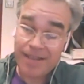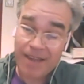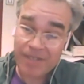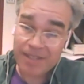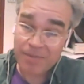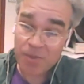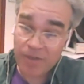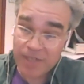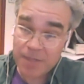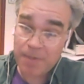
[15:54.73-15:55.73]
having some sort
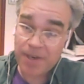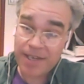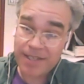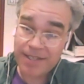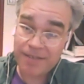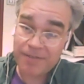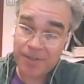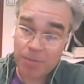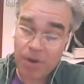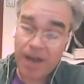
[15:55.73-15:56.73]
of experience of
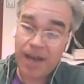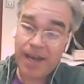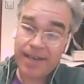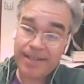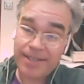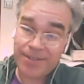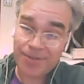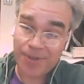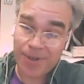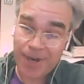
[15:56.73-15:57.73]
surprise
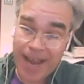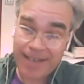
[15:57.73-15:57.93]
or